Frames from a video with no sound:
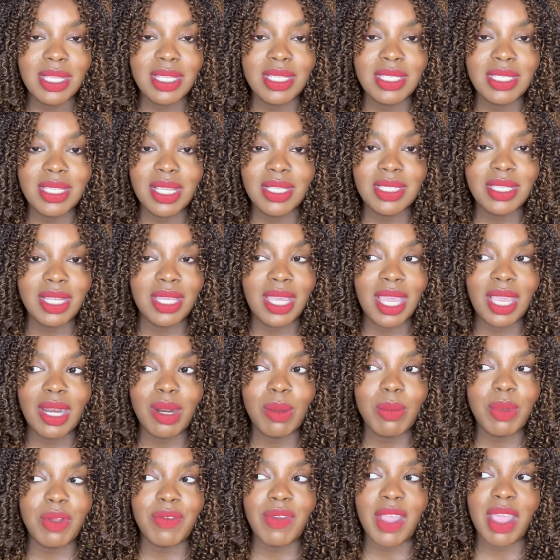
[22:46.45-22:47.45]
It says the
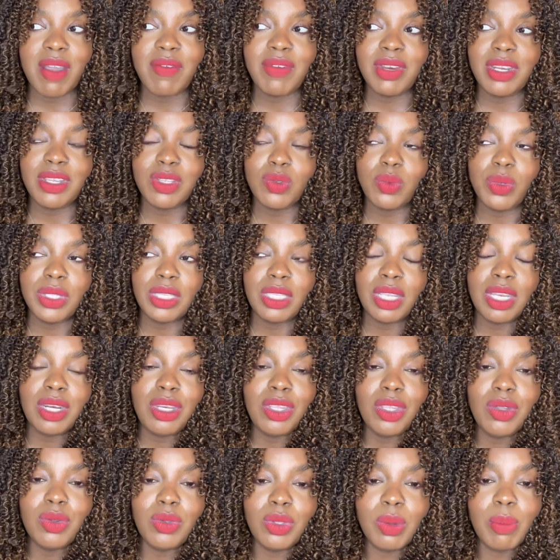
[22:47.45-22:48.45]
kingdom of heaven is
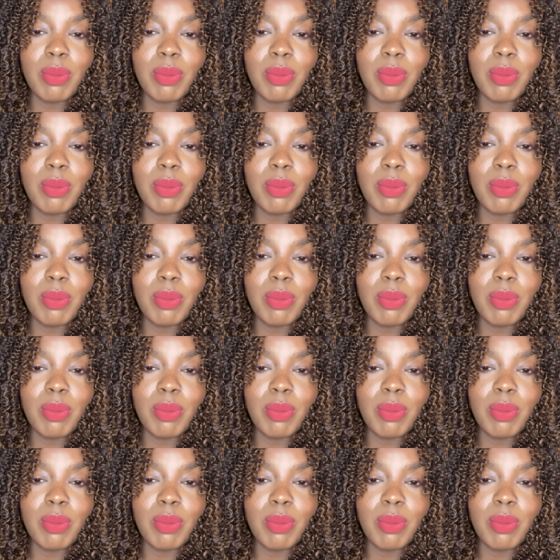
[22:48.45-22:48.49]
within you.